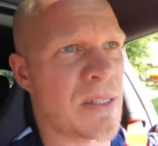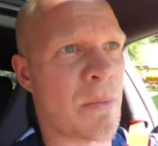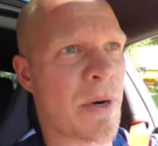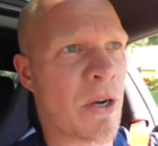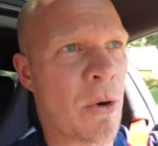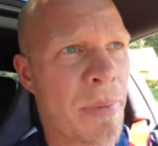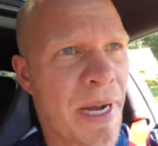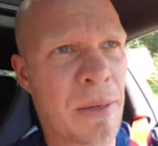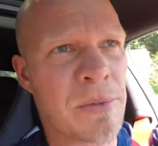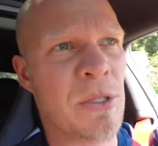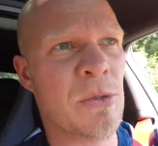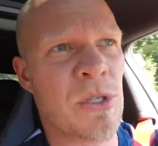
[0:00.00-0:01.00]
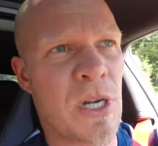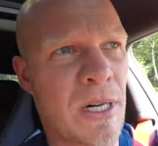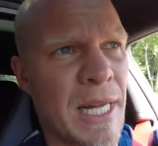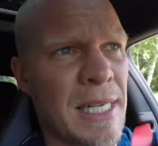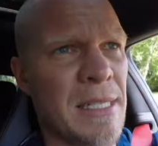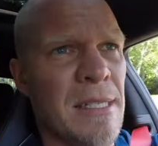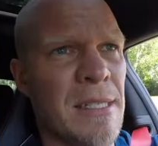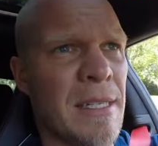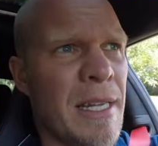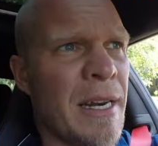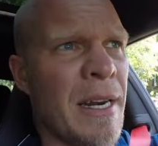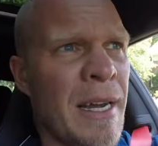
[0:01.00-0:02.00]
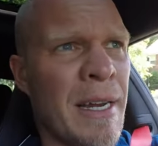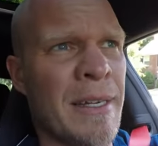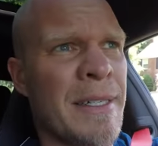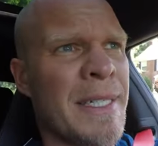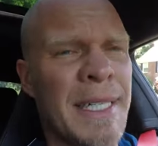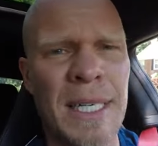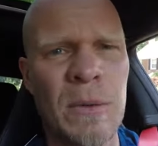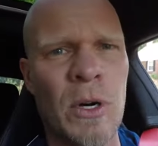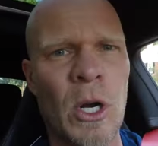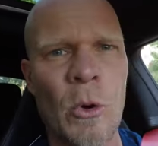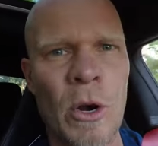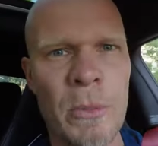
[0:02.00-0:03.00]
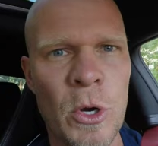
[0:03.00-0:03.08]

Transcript: So I'm gonna go pick up some new sunglasses and then we're going to